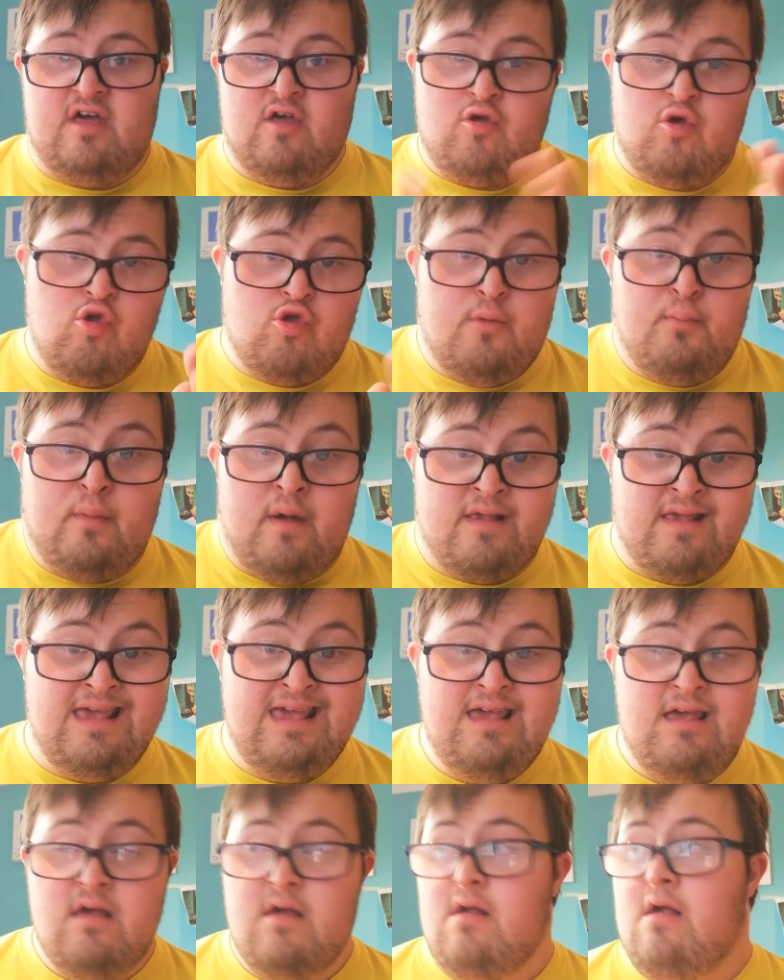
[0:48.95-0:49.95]
a YouTube
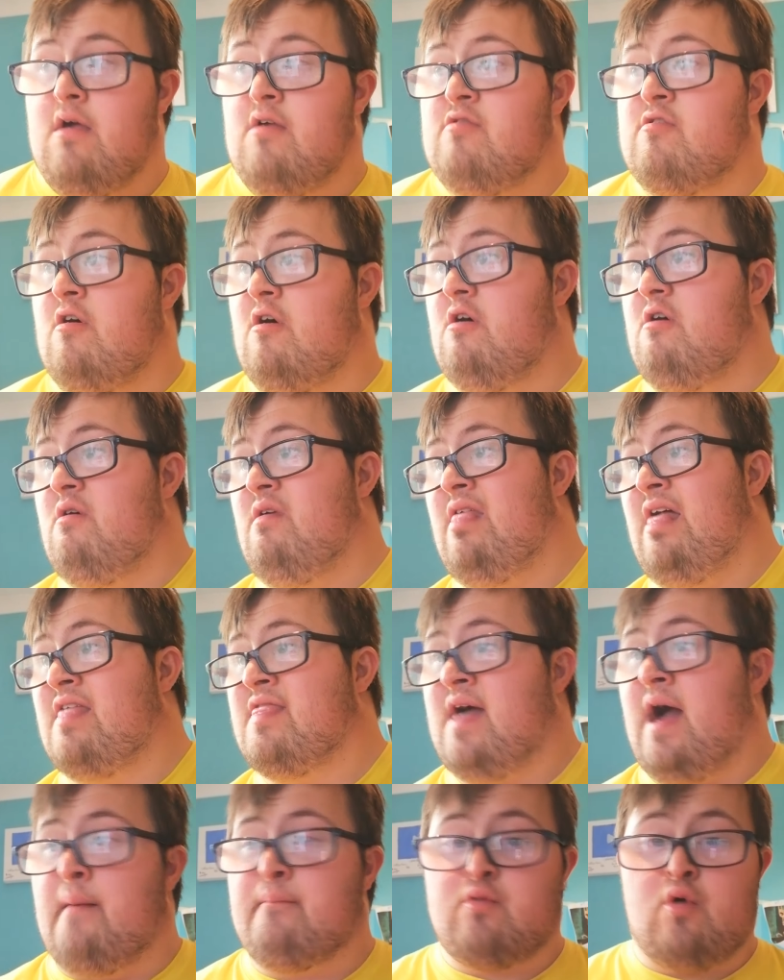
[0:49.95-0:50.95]
money, so
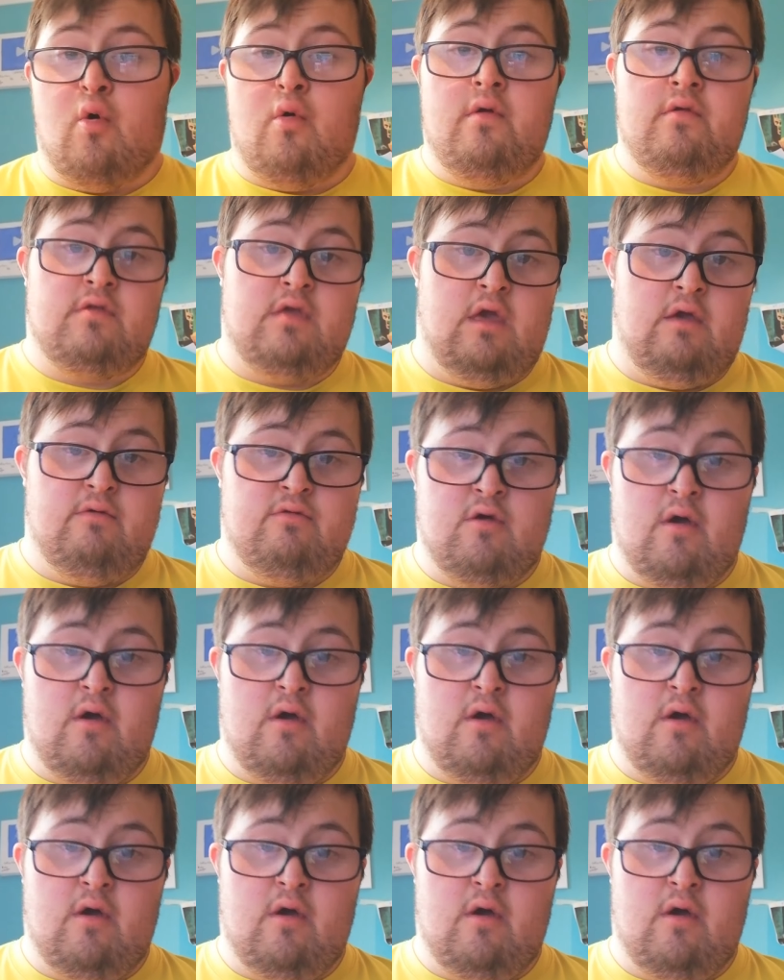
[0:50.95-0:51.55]
that's what I'm going to do.